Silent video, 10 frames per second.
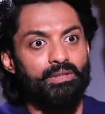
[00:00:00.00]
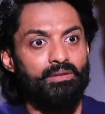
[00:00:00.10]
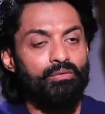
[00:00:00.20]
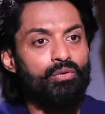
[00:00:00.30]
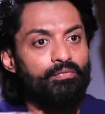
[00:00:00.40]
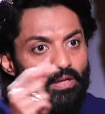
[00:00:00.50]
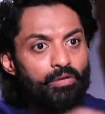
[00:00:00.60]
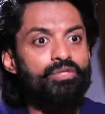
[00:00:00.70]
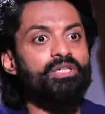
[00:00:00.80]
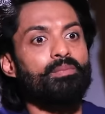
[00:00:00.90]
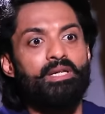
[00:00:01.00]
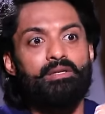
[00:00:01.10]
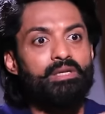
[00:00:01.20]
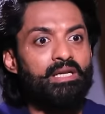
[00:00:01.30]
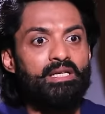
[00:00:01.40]
okay failure vachinappude
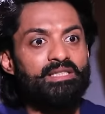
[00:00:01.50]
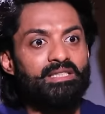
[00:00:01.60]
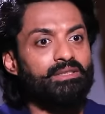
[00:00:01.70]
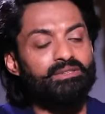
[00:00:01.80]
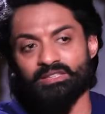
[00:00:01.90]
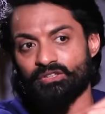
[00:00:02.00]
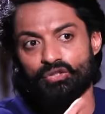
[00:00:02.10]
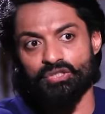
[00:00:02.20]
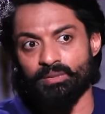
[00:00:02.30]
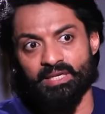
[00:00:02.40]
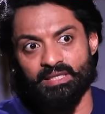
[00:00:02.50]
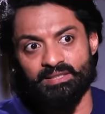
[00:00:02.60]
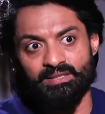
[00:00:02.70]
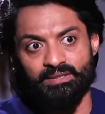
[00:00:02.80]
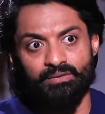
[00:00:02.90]
nenu analyze chestanu success vachinappude analyze
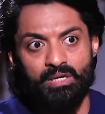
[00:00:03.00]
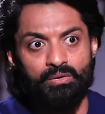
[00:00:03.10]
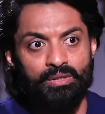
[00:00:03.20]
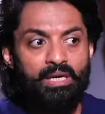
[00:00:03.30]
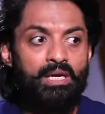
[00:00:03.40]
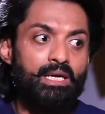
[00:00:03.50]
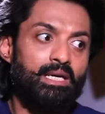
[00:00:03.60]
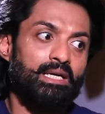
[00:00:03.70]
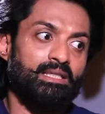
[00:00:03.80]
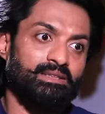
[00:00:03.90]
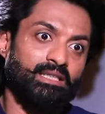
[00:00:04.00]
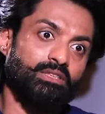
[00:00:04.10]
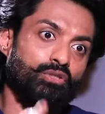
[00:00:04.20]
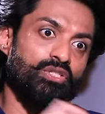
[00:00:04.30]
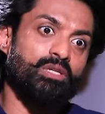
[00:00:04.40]
chestanu kaakunda success
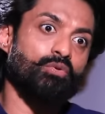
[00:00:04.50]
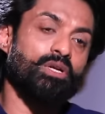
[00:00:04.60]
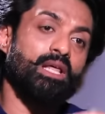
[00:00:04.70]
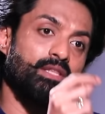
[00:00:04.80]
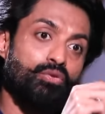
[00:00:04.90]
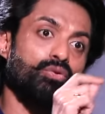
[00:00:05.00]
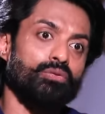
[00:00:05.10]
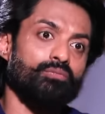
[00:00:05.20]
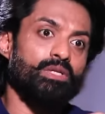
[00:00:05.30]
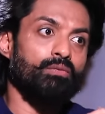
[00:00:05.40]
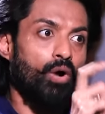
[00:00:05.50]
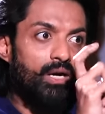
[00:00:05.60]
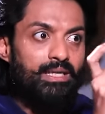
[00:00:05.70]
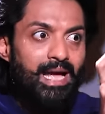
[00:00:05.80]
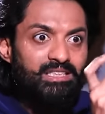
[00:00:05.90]
vachinappude kuda adu enduku what
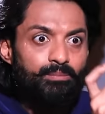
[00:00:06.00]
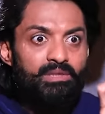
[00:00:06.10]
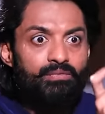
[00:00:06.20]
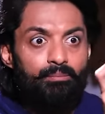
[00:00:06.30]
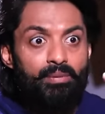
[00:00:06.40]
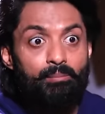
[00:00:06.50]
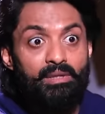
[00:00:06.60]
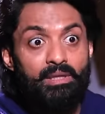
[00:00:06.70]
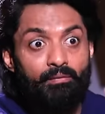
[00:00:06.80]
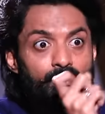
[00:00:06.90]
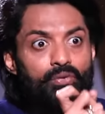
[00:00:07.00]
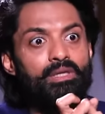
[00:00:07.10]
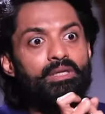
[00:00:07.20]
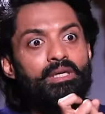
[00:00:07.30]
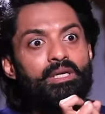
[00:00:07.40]
are the aspects which people loved you in
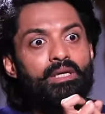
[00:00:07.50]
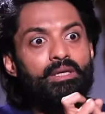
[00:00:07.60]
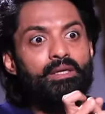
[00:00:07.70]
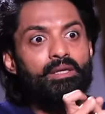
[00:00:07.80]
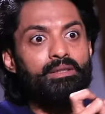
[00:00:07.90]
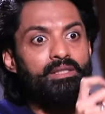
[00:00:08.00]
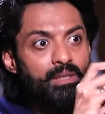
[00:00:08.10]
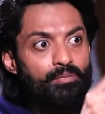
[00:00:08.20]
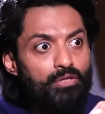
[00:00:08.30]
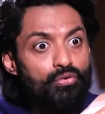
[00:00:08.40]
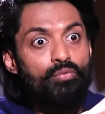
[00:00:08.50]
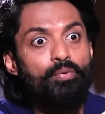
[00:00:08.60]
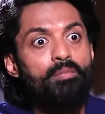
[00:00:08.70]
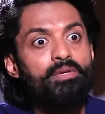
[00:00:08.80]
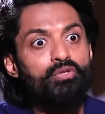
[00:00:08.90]
there's something new
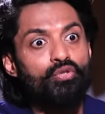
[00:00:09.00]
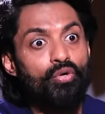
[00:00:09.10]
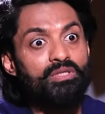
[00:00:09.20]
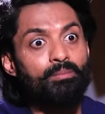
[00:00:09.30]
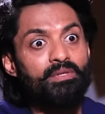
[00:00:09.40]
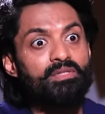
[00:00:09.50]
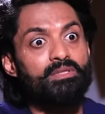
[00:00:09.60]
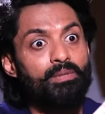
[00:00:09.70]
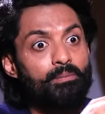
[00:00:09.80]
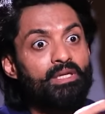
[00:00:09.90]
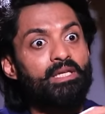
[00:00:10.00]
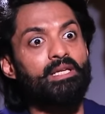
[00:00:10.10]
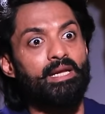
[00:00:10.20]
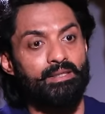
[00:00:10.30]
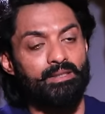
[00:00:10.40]
probably you showed something which people really
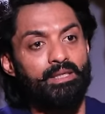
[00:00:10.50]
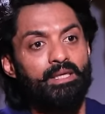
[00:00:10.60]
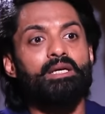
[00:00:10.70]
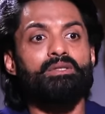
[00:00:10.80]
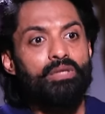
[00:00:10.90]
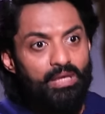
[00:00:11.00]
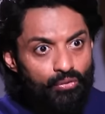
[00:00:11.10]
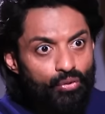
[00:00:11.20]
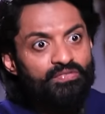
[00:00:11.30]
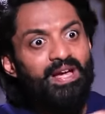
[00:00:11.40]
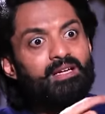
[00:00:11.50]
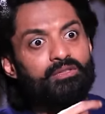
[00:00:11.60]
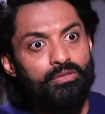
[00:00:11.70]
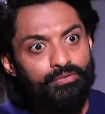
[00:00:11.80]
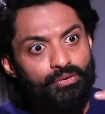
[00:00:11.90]
liked so those factors
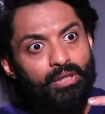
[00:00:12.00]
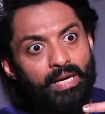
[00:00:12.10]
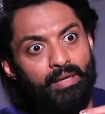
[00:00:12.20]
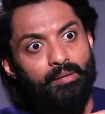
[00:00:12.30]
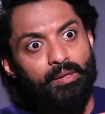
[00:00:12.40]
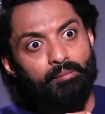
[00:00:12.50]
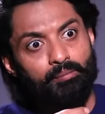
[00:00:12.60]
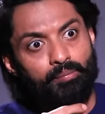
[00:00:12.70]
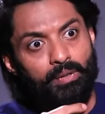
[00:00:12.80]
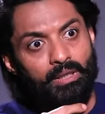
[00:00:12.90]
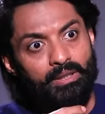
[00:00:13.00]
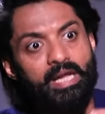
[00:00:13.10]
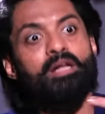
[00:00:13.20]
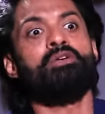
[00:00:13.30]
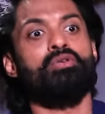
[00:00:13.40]
also I take
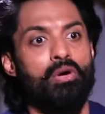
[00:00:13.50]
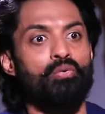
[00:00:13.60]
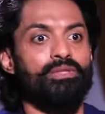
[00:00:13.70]
it into account